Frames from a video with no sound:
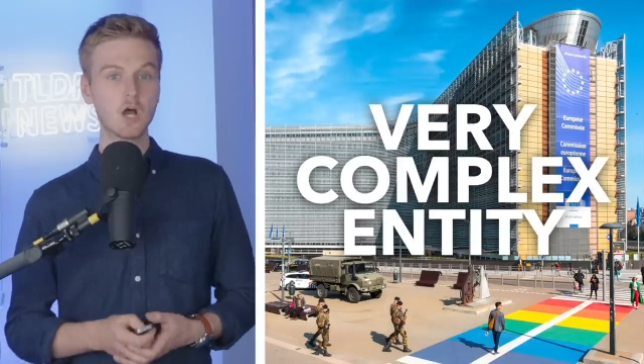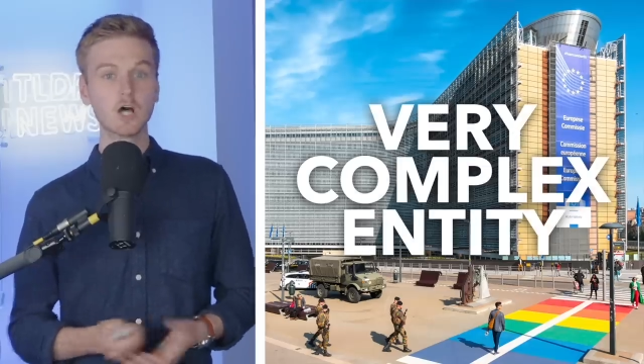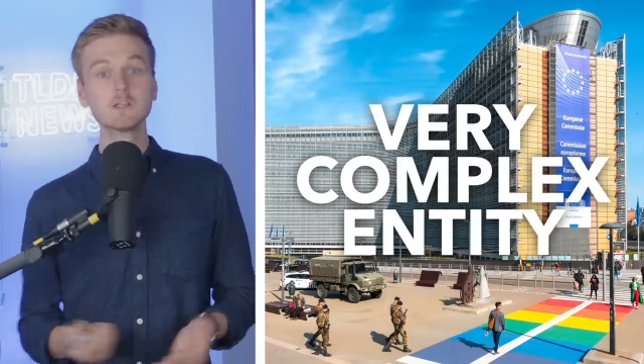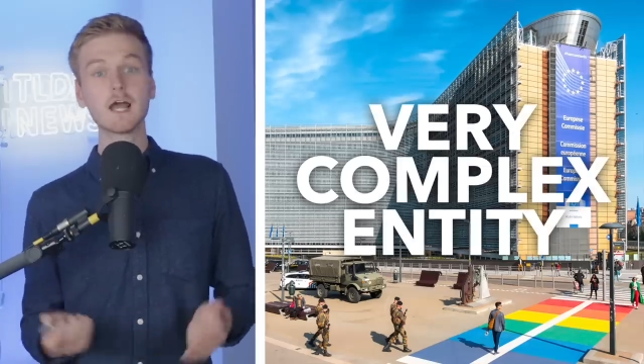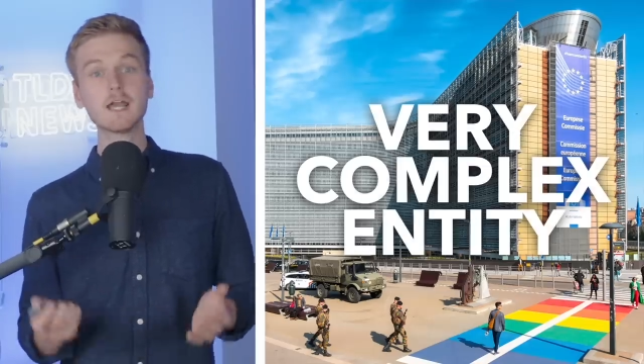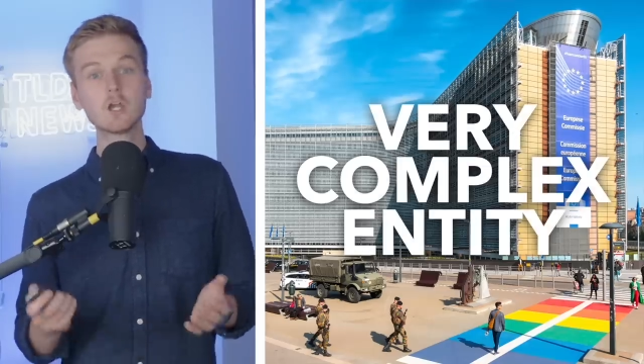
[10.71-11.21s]

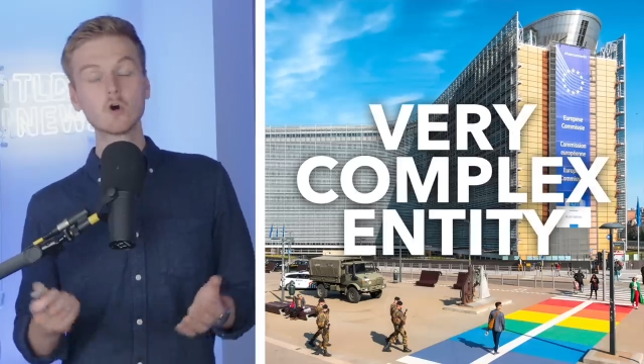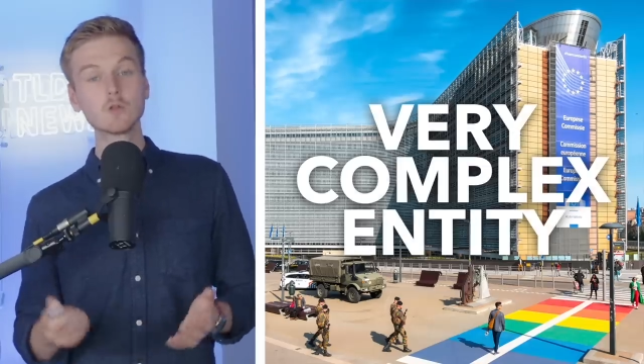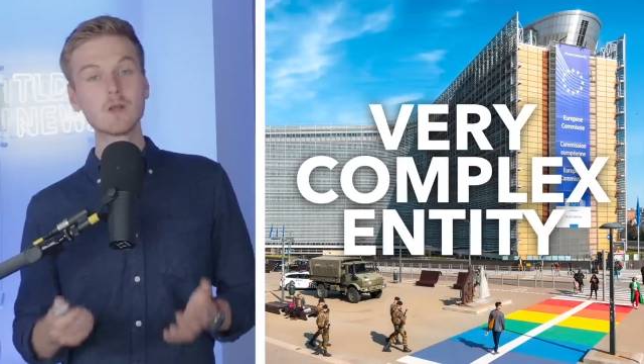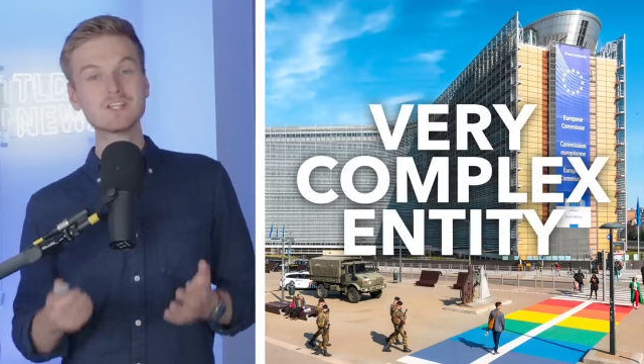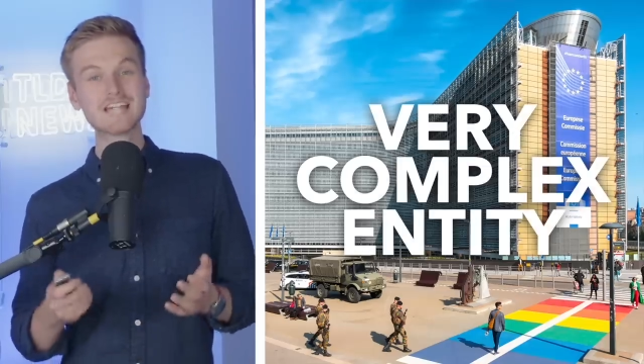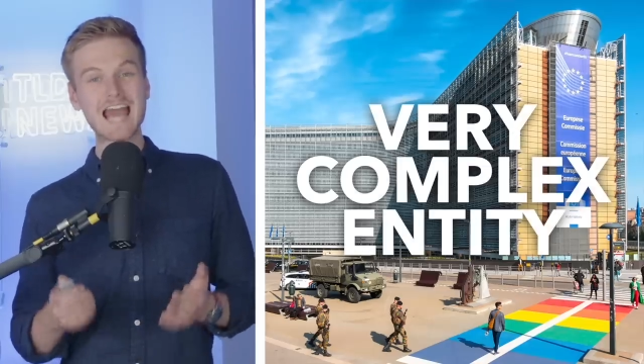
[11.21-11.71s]
unlike
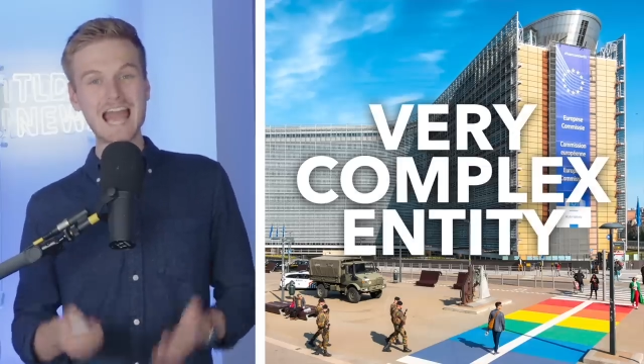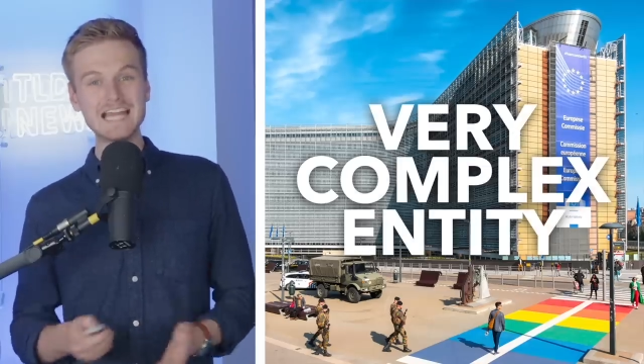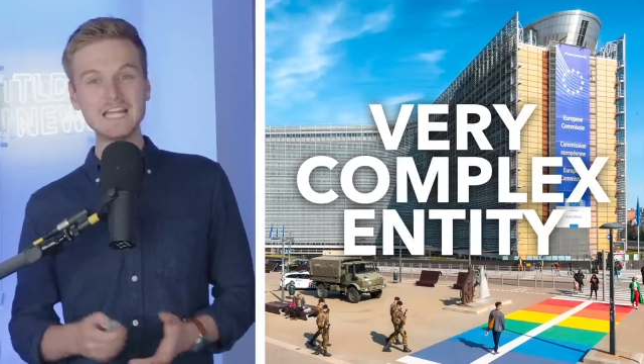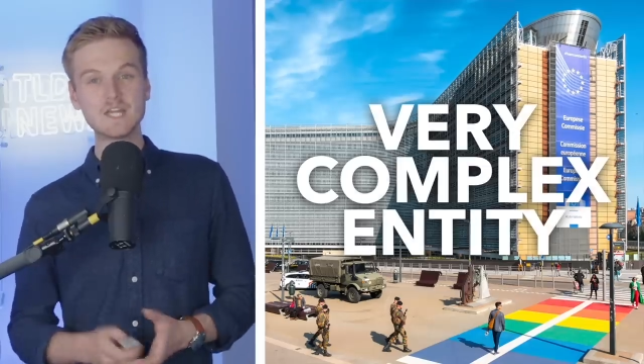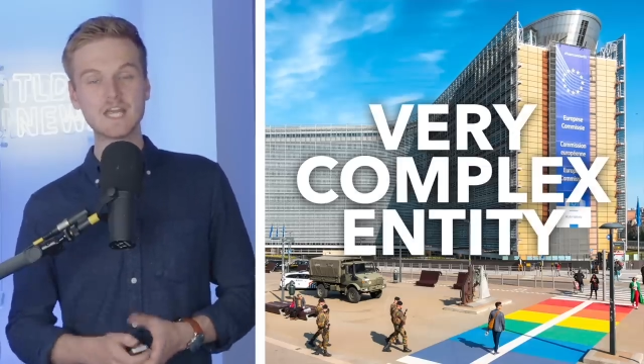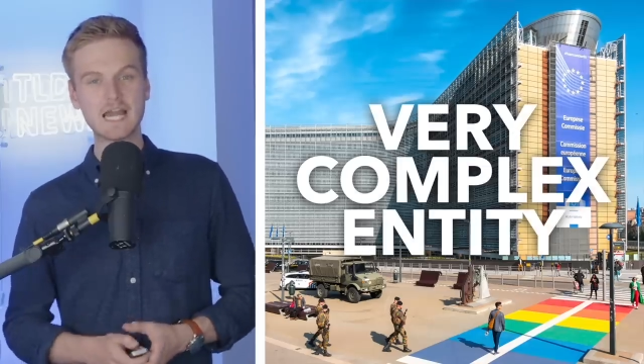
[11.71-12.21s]
almost
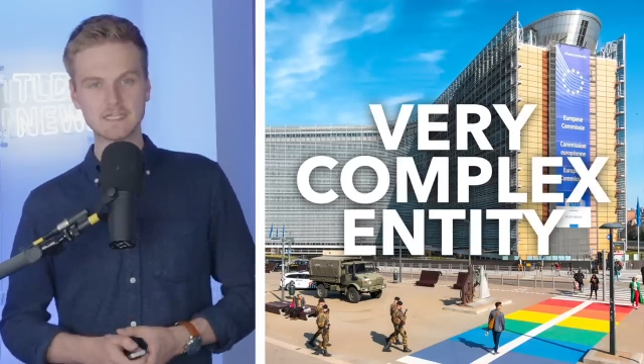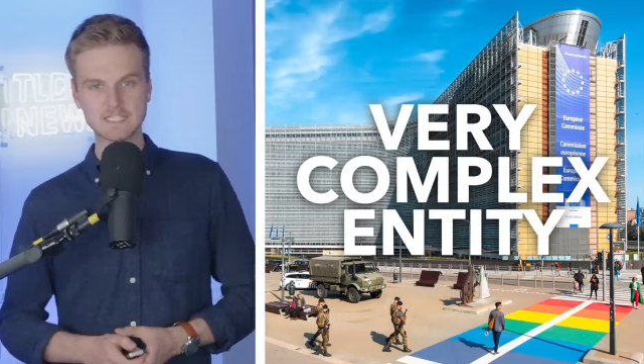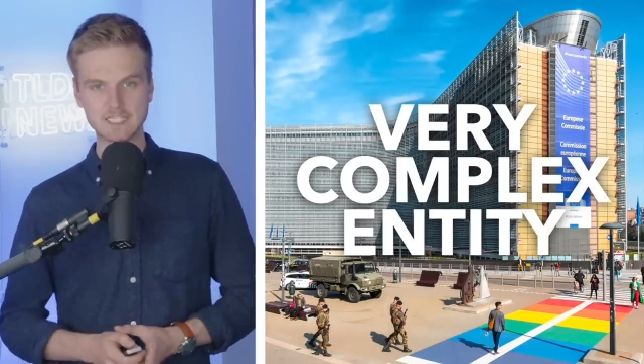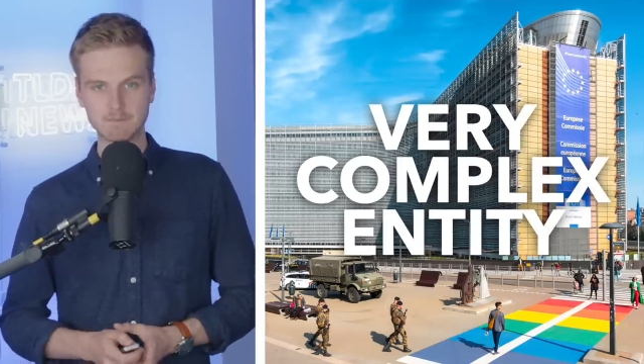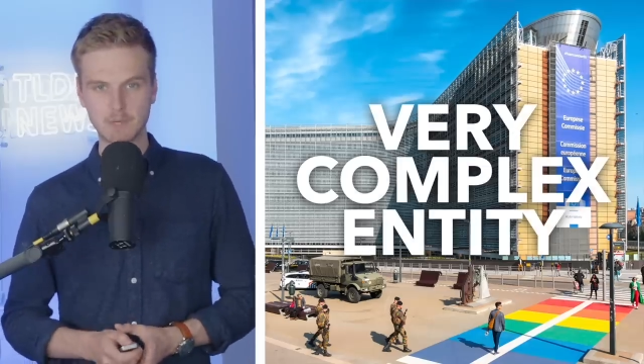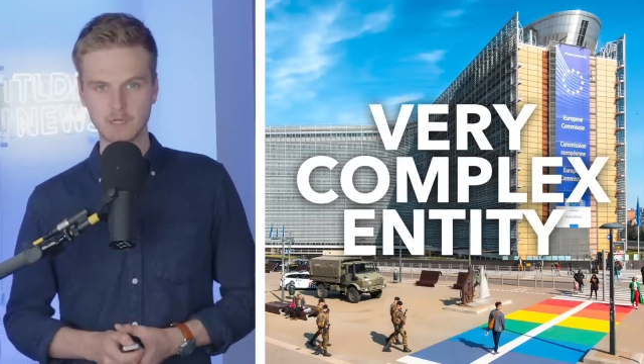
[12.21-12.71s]
anything
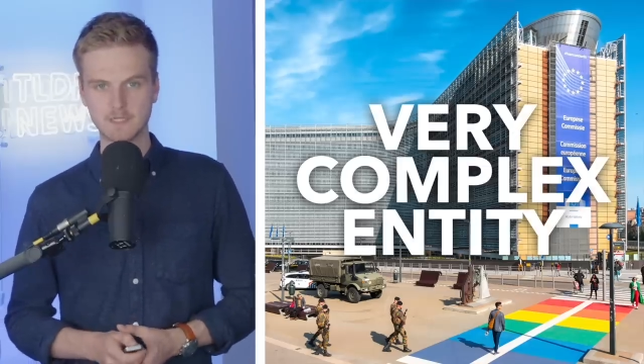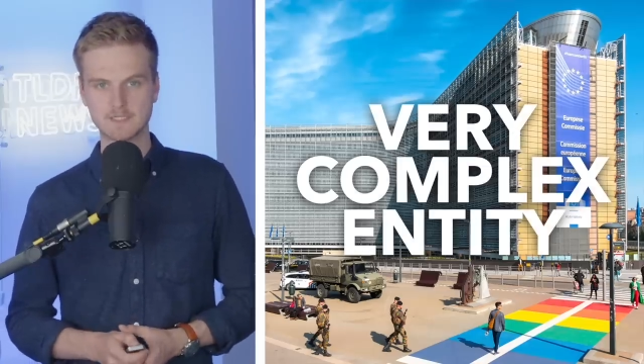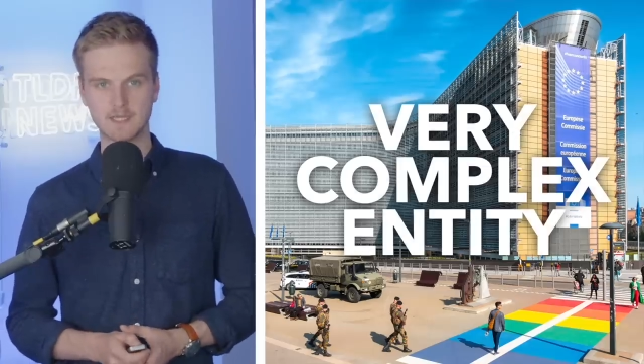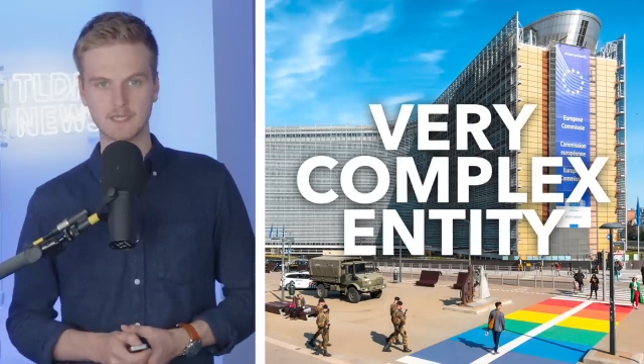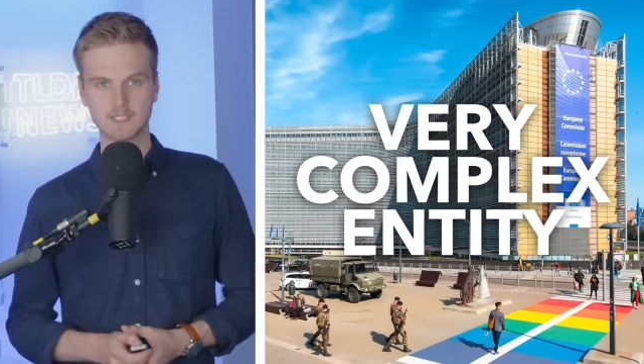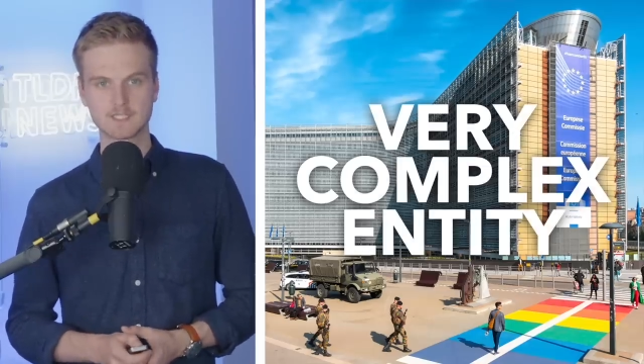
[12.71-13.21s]
else in
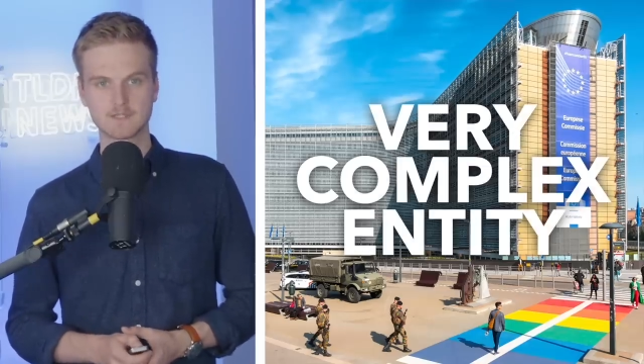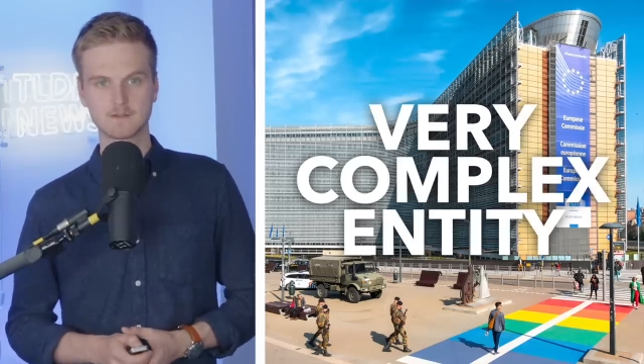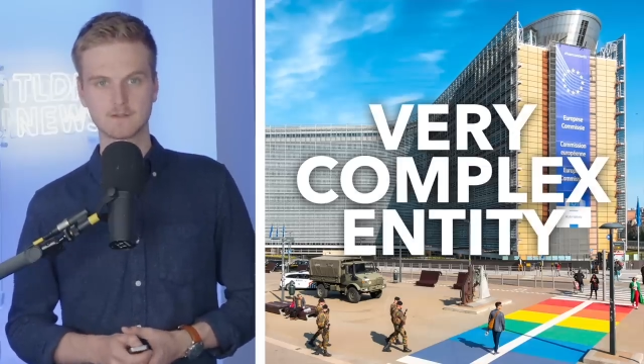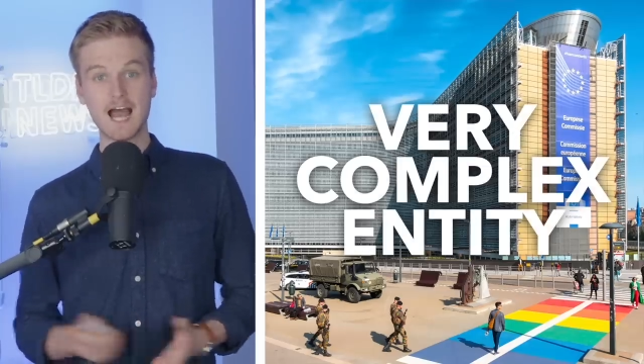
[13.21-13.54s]
politics.